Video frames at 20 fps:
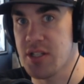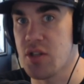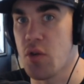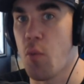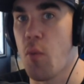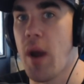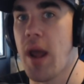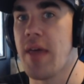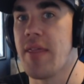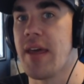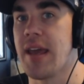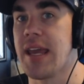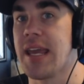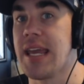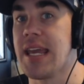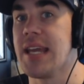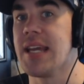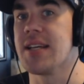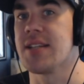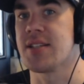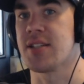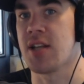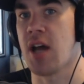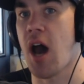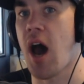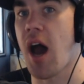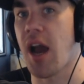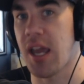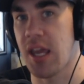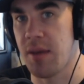the way that he is
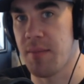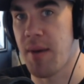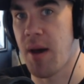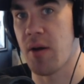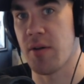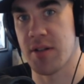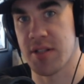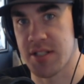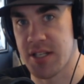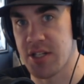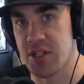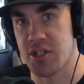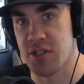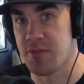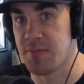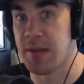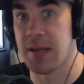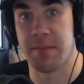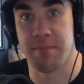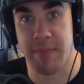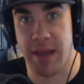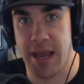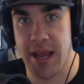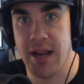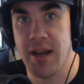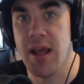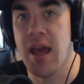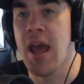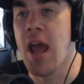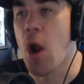talking about decisions being
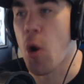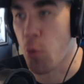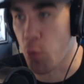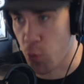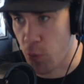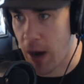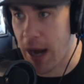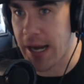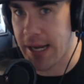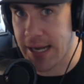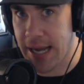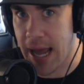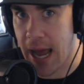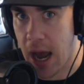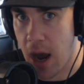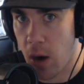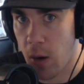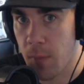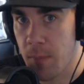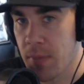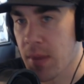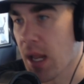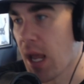made right now.